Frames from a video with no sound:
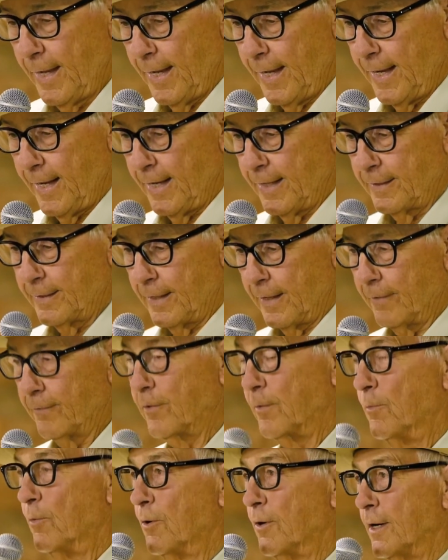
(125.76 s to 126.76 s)
And
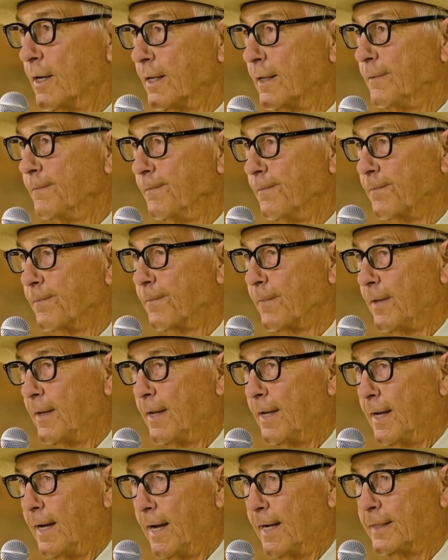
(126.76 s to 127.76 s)
every morning
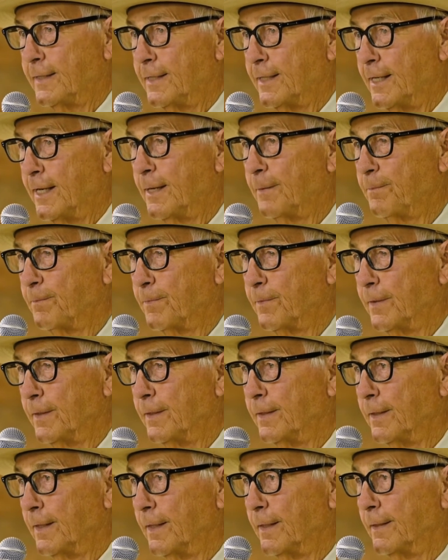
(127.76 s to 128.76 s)
I'd get up
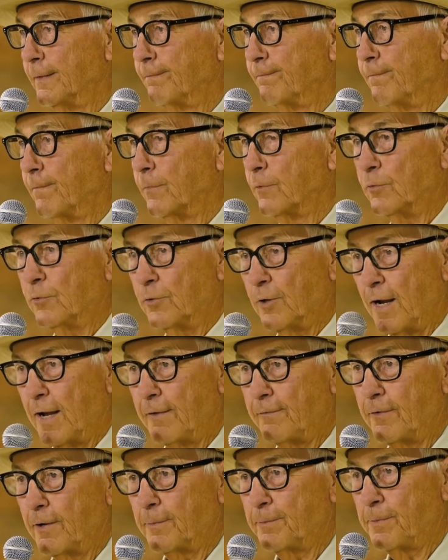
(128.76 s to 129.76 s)
and
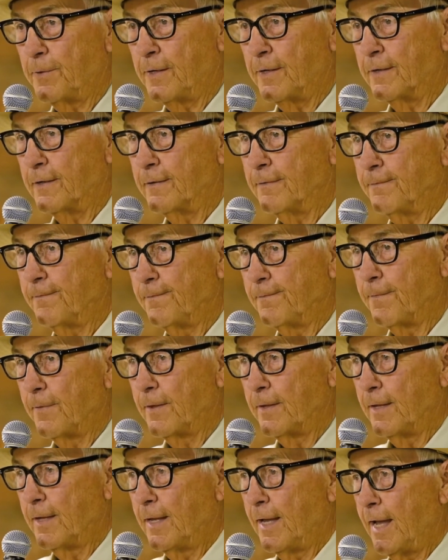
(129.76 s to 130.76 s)
drive up here,
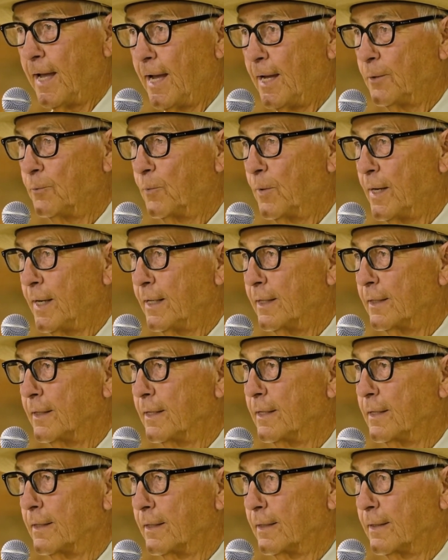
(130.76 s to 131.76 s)
and
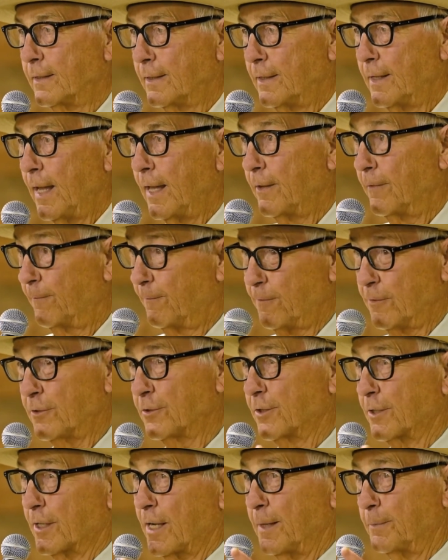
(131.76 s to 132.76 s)
Wayne the
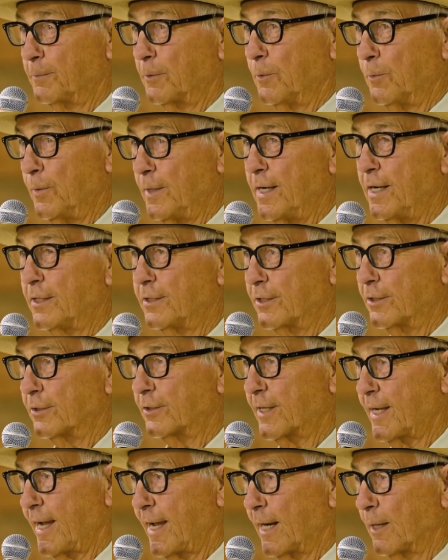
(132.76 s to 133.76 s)
first couple of weeks, those
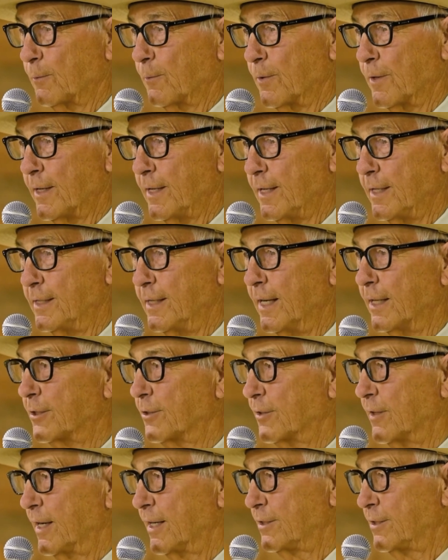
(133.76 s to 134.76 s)
cattle weren't in yet,
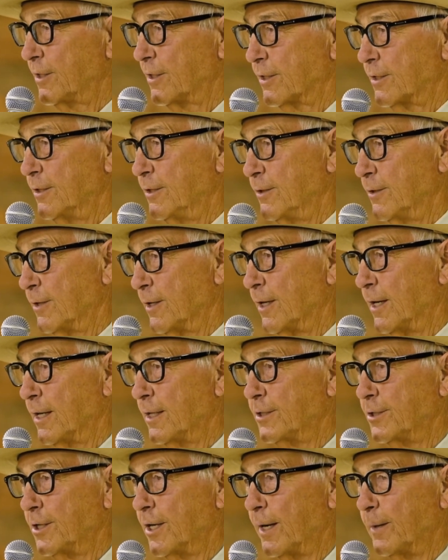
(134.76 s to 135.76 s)
so I was just doing
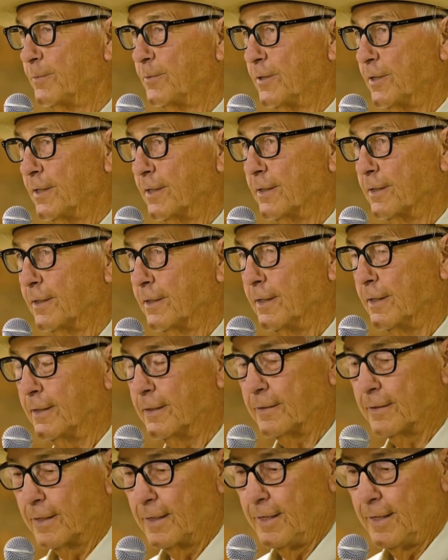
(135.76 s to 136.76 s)
odd jobs here and
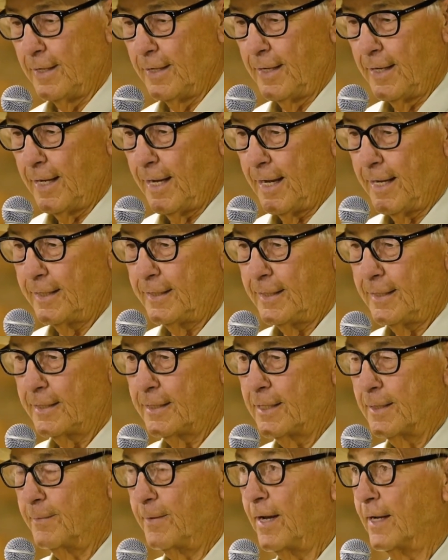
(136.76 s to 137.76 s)
there. And he'd
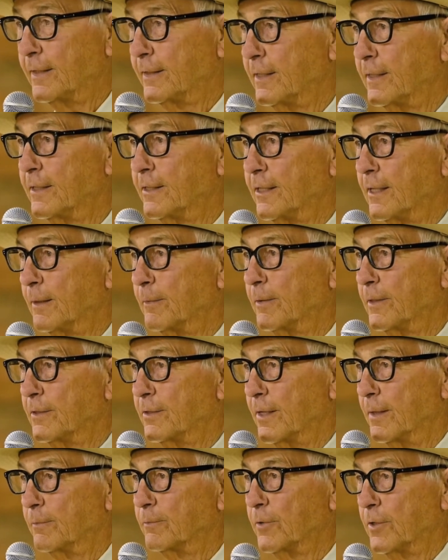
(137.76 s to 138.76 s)
come out and he'd tell me
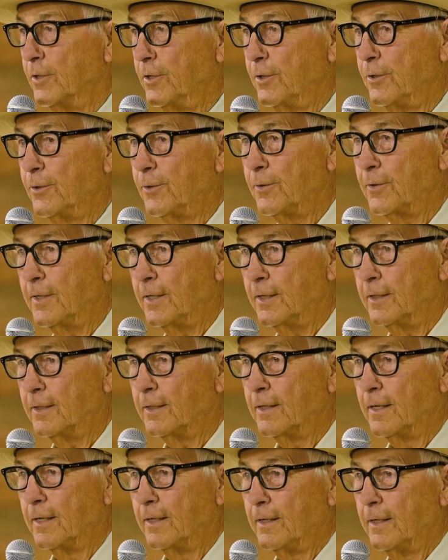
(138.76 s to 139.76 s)
something to do, and
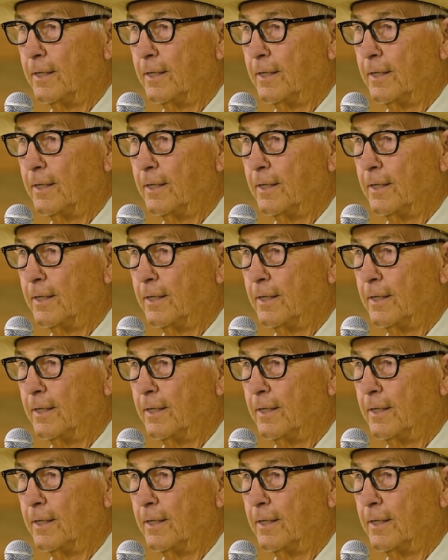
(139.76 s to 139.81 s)
then